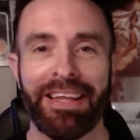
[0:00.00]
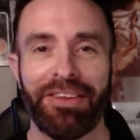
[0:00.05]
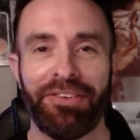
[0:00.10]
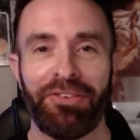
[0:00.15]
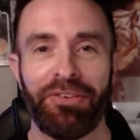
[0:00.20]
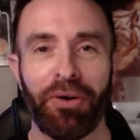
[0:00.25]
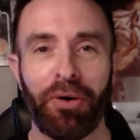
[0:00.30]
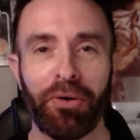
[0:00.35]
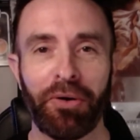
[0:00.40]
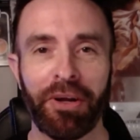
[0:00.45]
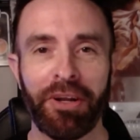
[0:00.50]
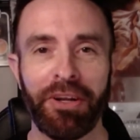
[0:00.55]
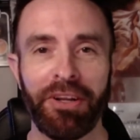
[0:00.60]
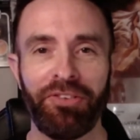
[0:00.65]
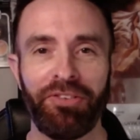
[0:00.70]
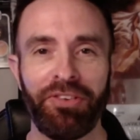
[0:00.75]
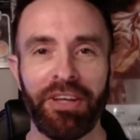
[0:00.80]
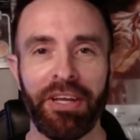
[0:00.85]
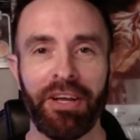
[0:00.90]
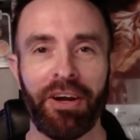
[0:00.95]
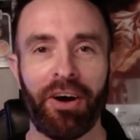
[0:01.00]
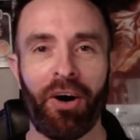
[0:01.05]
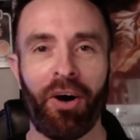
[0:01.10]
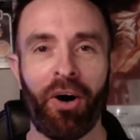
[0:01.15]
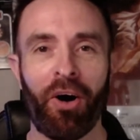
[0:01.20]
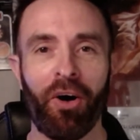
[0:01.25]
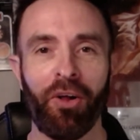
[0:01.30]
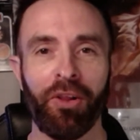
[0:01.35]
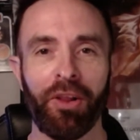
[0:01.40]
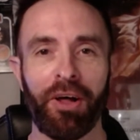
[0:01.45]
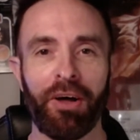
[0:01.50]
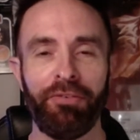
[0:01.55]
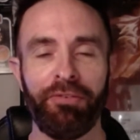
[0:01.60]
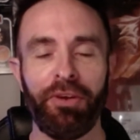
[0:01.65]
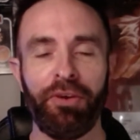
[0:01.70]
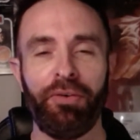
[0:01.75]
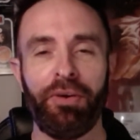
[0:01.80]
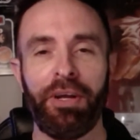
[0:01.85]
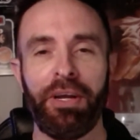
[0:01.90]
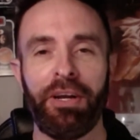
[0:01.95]
So good to see all of
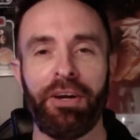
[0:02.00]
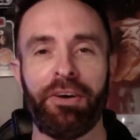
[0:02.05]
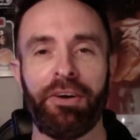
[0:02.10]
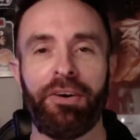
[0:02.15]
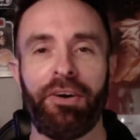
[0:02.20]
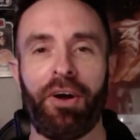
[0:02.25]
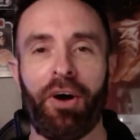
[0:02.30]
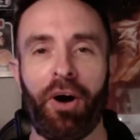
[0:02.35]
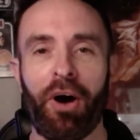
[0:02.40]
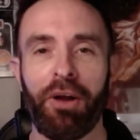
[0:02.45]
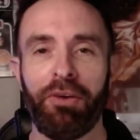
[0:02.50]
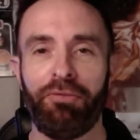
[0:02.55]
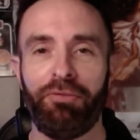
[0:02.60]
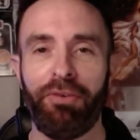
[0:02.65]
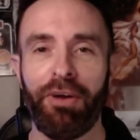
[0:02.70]
you here on